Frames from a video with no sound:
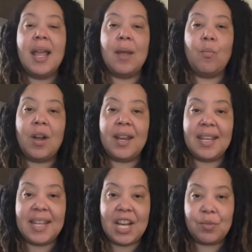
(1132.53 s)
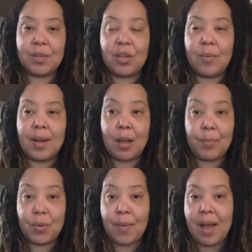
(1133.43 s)
and want to engage with you and
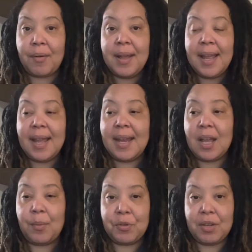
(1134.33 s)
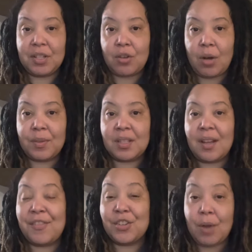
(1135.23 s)
help you out and help you get started with
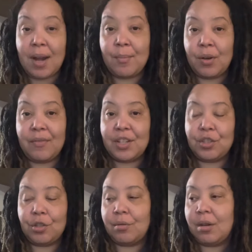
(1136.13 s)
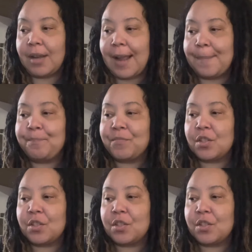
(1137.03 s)
stuff and try to motivate you, okay?